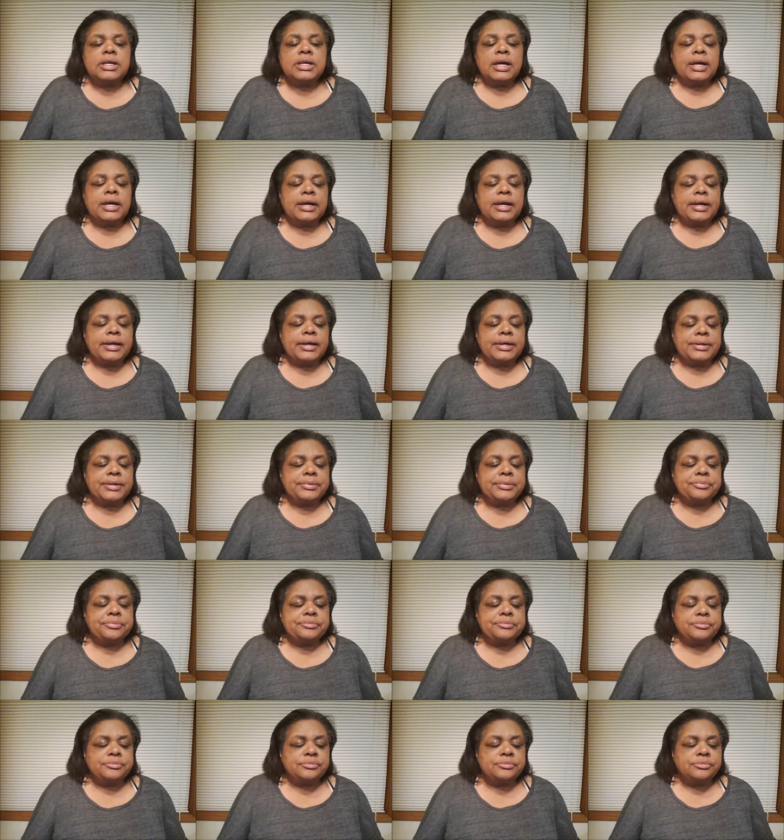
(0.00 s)
Um,
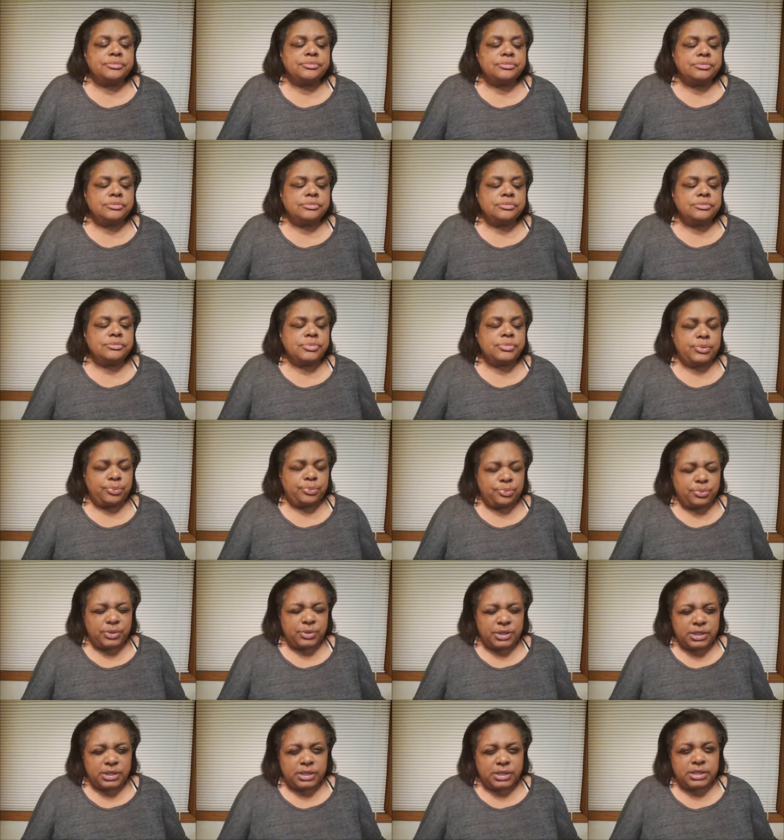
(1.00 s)
but
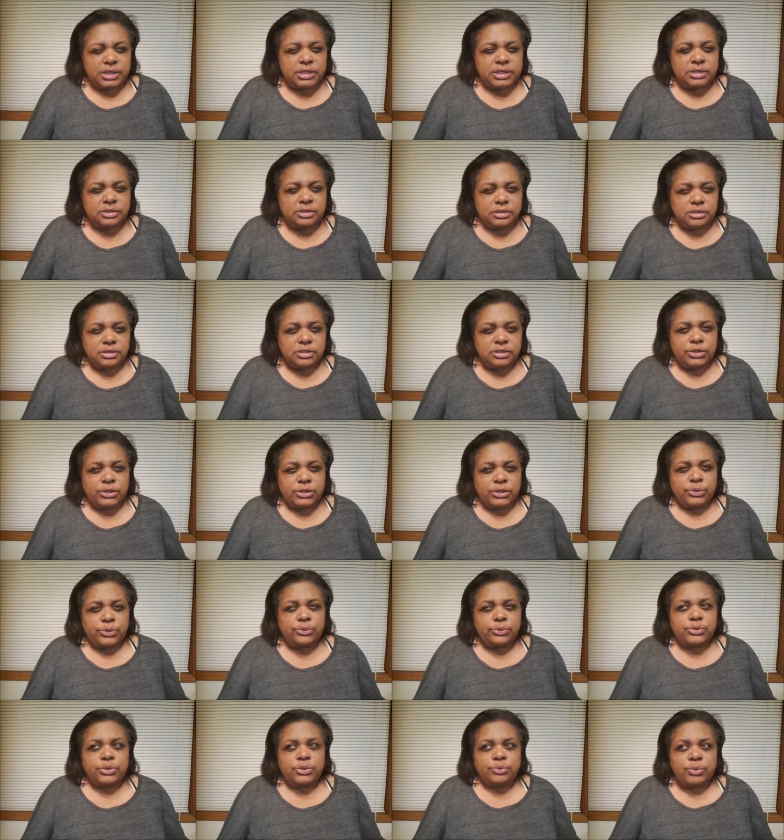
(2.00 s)
really, you
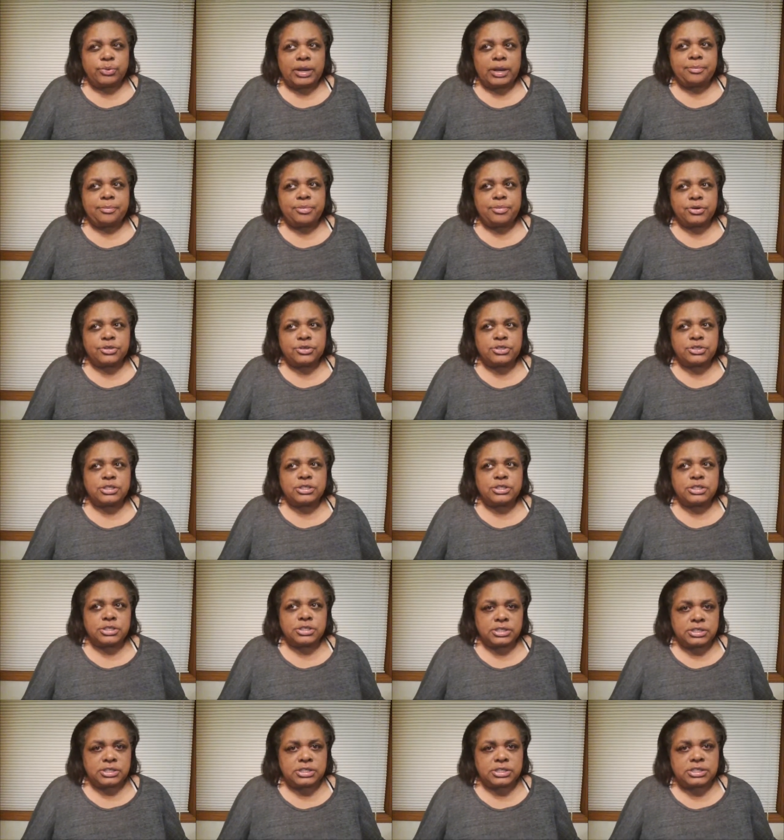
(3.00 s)
know, the right person
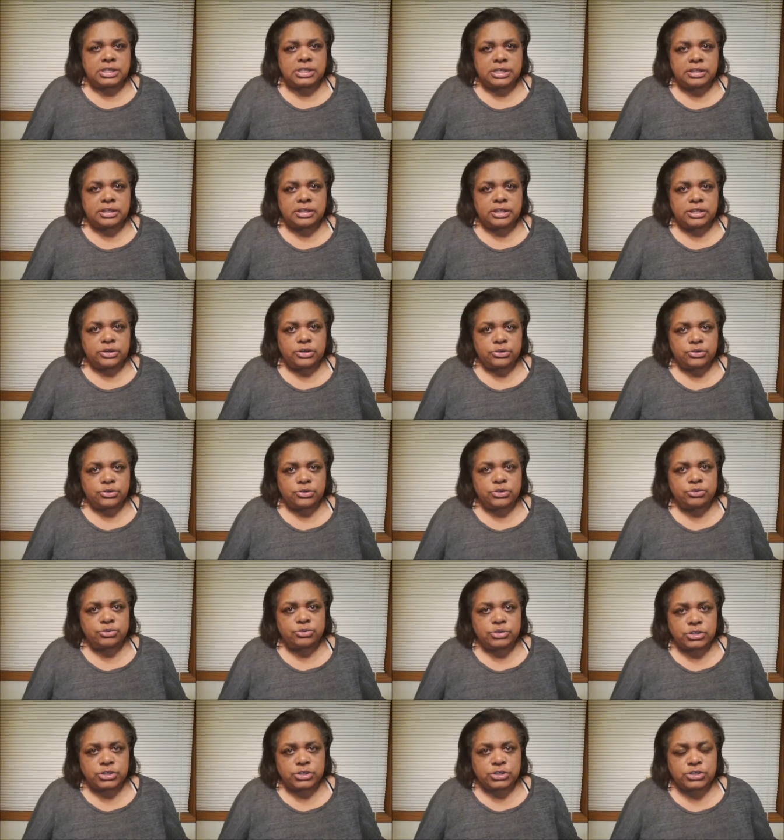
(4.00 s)
is going to see that you're
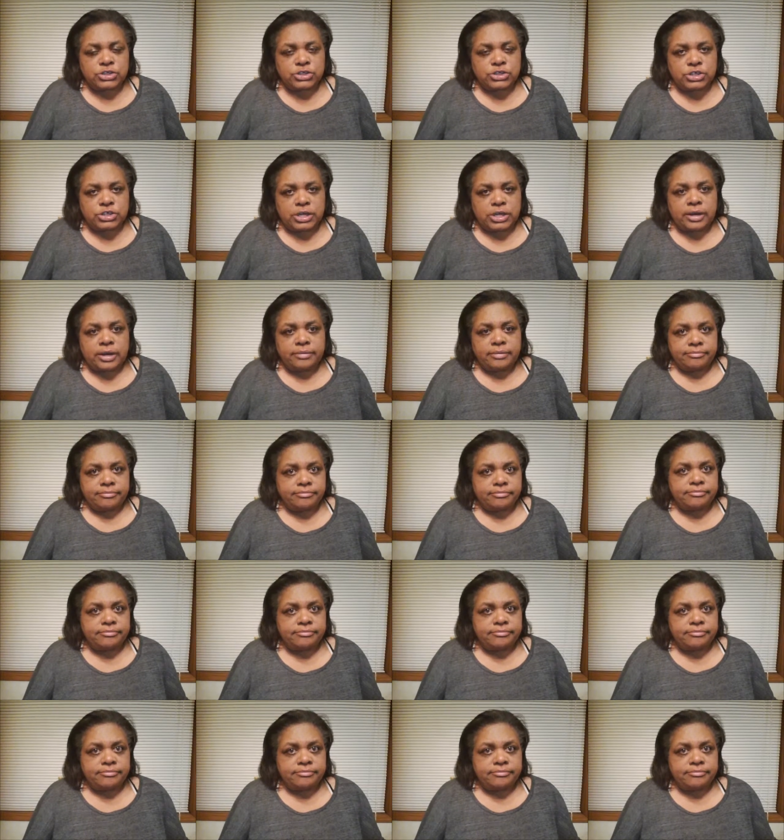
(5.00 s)
doing a good job.